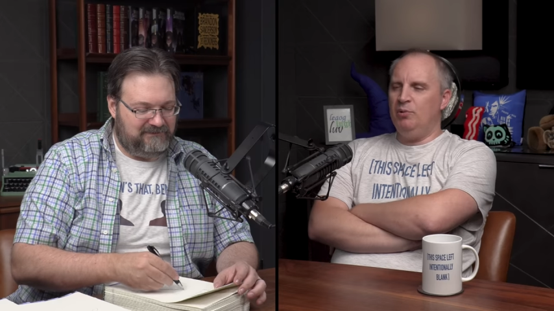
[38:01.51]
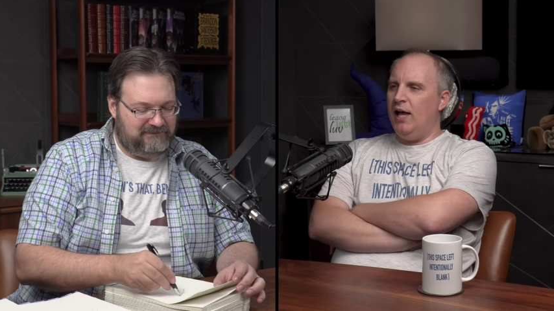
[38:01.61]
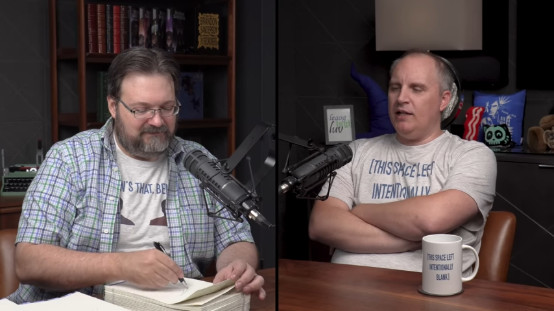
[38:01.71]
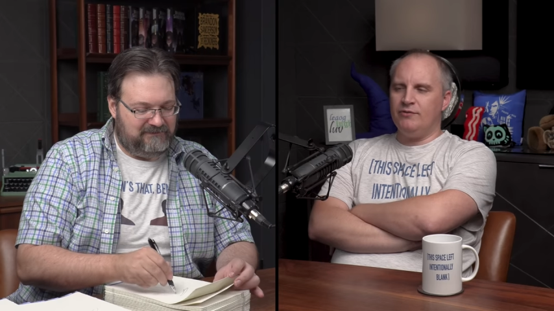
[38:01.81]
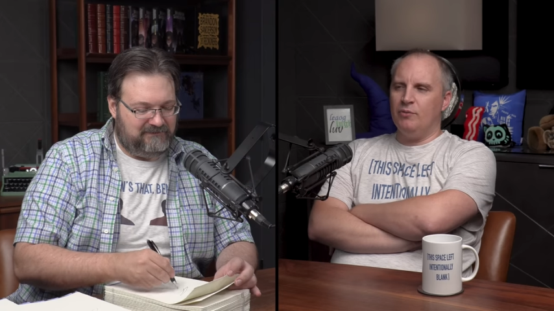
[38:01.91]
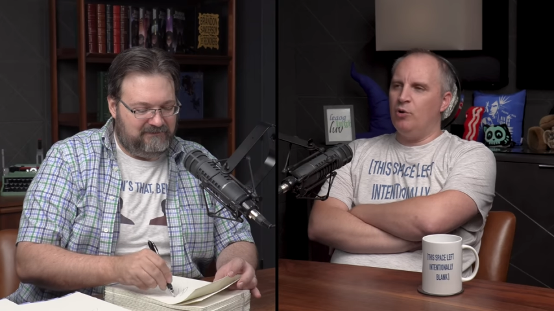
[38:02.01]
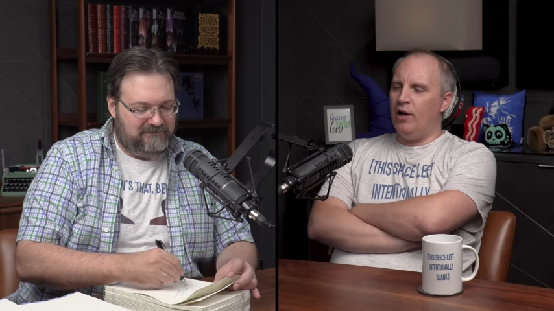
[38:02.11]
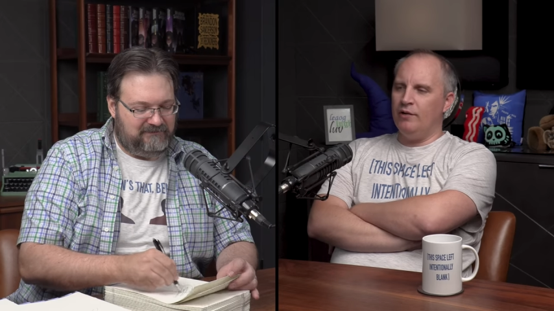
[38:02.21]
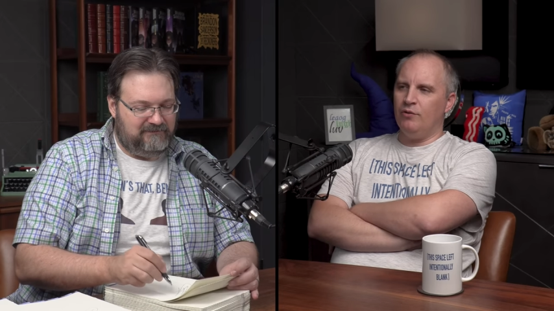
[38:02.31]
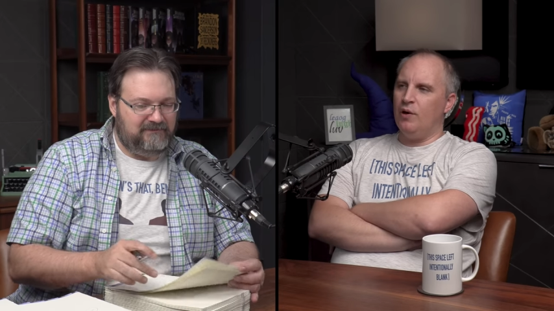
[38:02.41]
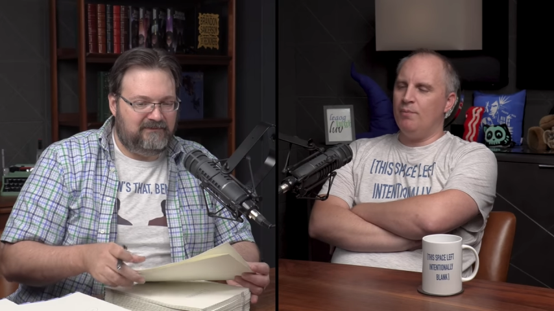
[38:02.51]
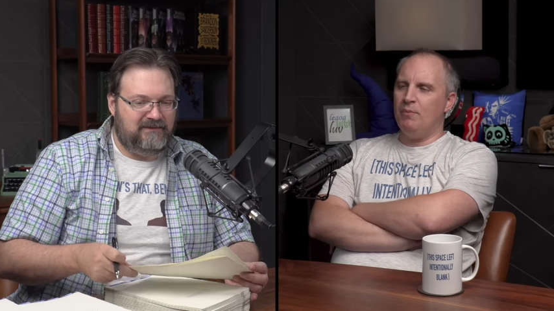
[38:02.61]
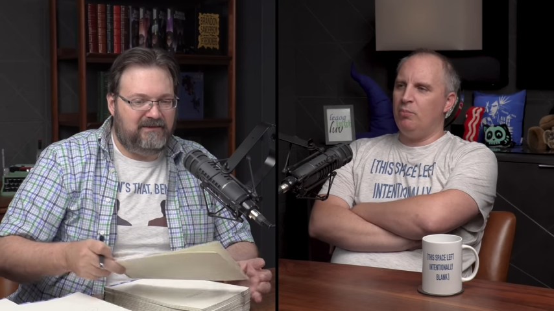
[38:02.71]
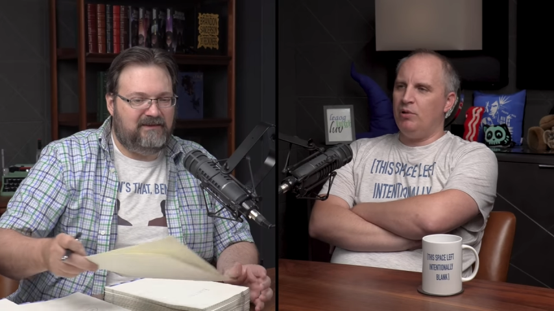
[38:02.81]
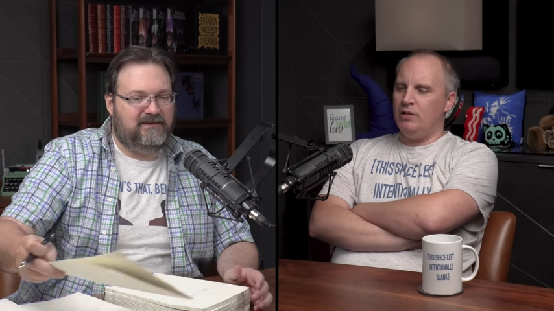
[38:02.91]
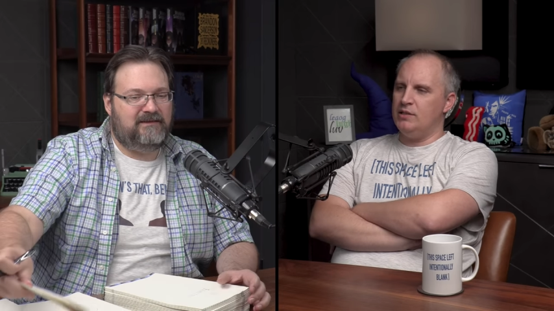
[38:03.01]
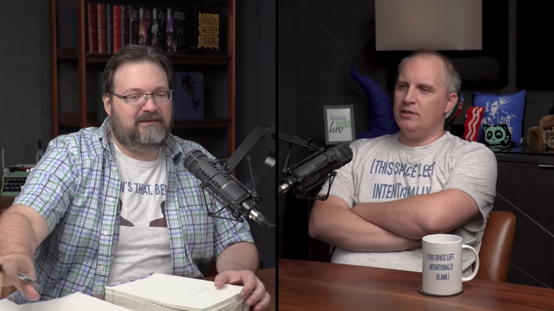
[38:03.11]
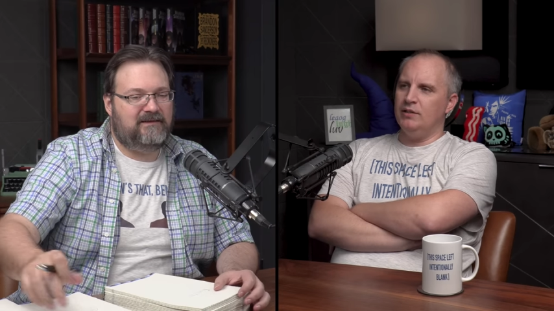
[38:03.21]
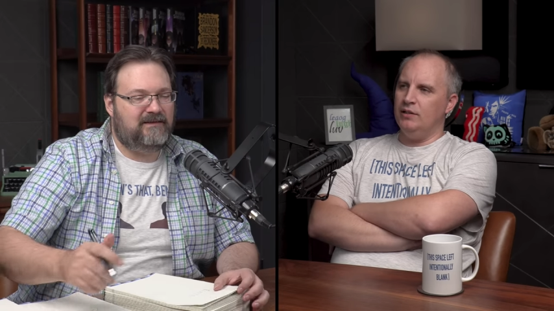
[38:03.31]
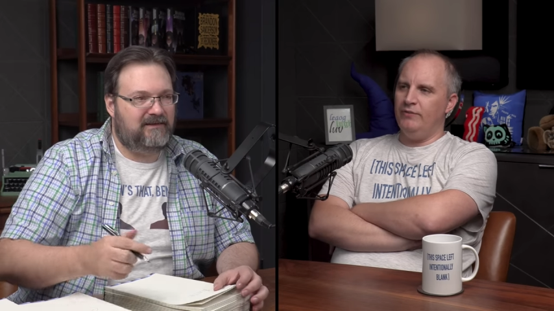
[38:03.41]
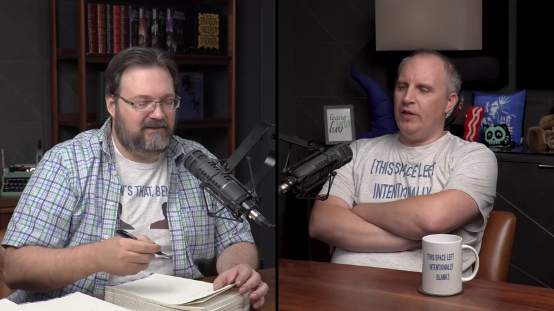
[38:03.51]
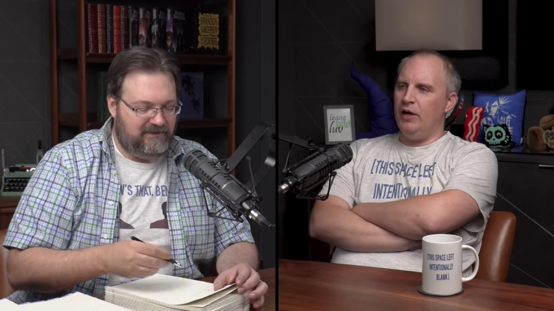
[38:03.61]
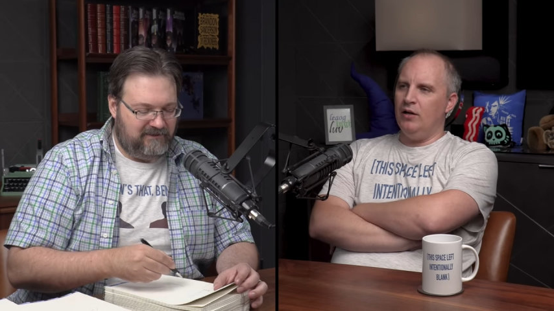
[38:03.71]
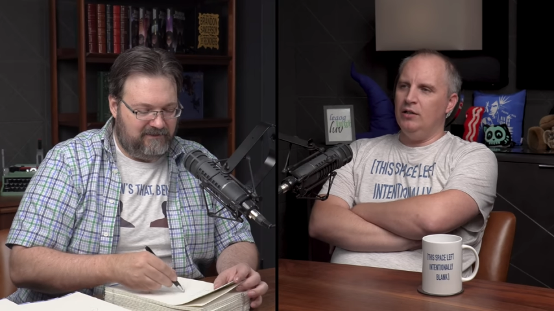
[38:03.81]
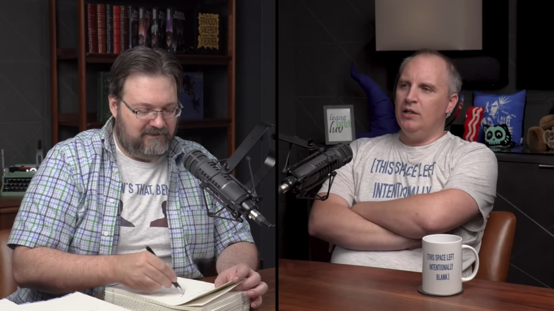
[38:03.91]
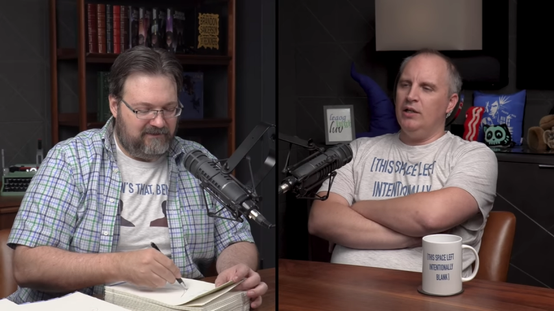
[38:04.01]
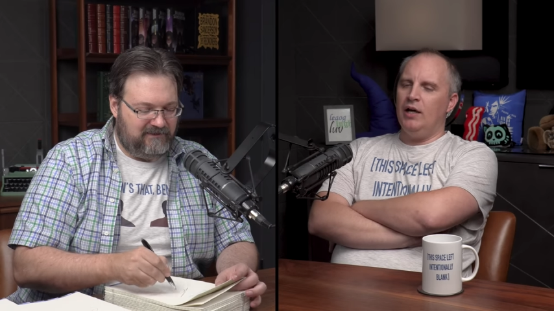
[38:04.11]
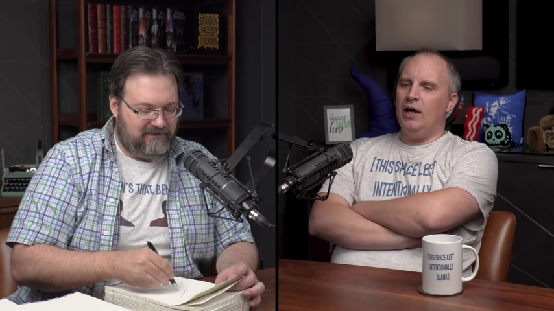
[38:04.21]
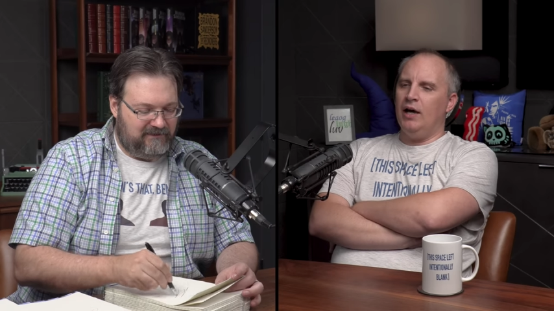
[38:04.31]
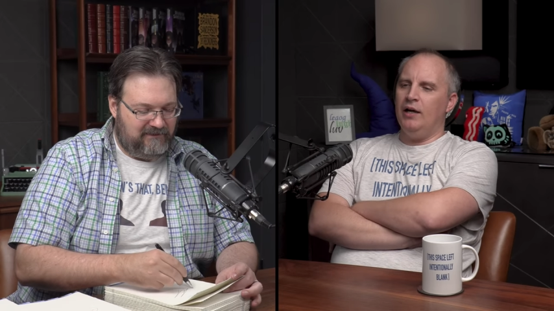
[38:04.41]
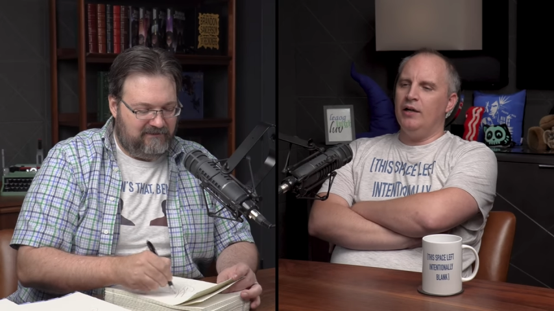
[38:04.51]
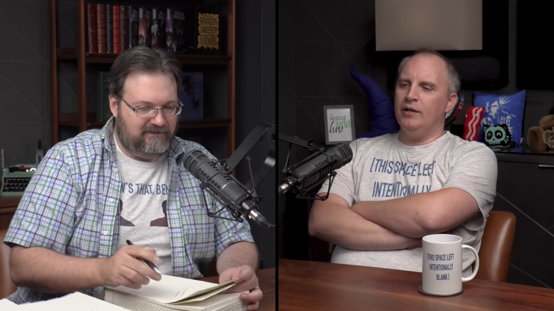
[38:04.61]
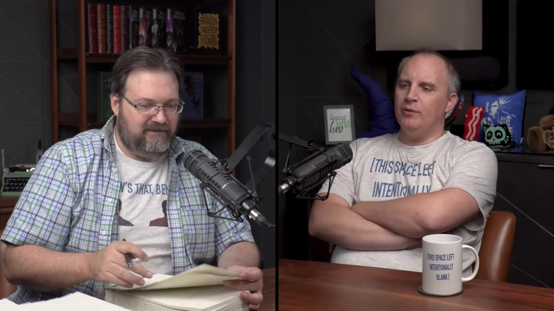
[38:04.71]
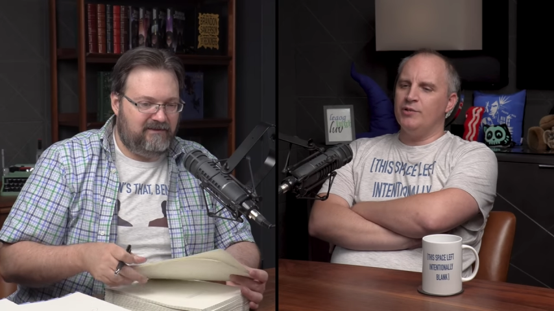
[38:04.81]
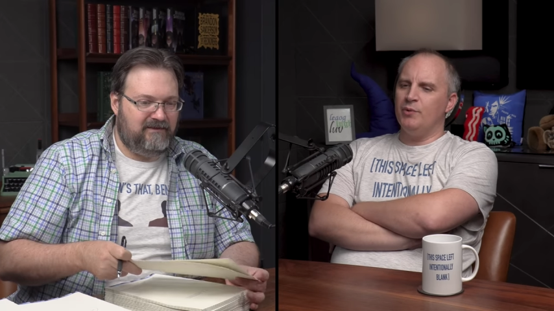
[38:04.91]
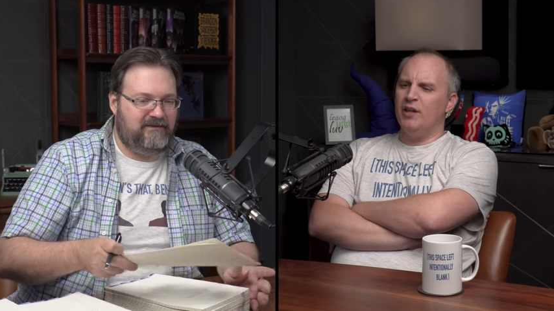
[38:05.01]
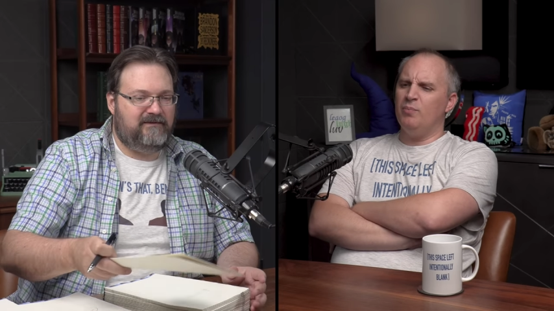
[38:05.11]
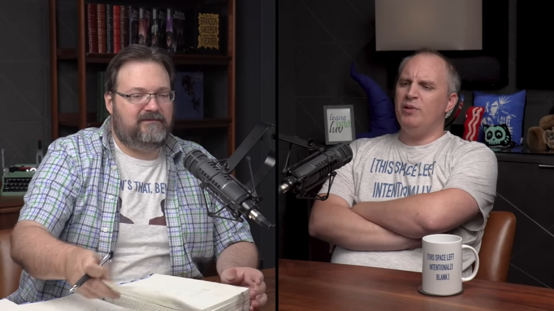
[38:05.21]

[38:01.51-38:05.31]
Speaker 1: blocks from where I grew up. My parents still live there. Uh, it was one of the